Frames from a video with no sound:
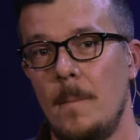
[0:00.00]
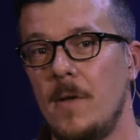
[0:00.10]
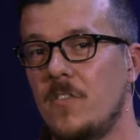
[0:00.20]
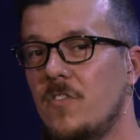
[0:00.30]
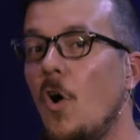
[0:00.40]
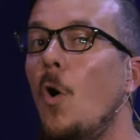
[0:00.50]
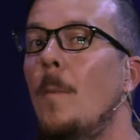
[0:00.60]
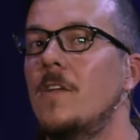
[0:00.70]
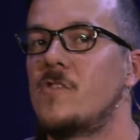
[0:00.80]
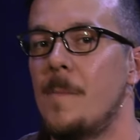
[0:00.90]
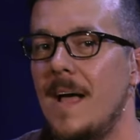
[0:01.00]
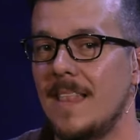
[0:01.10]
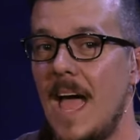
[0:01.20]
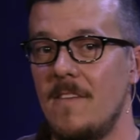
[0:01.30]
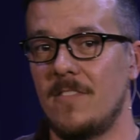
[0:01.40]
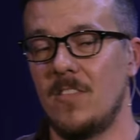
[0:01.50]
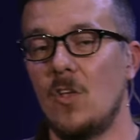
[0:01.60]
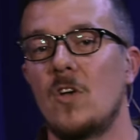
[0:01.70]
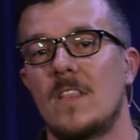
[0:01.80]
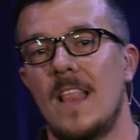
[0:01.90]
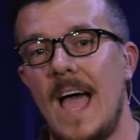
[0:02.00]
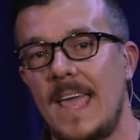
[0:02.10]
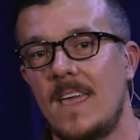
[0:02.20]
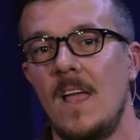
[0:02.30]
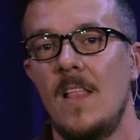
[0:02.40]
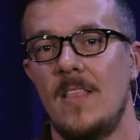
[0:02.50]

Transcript: but so much of my life looked like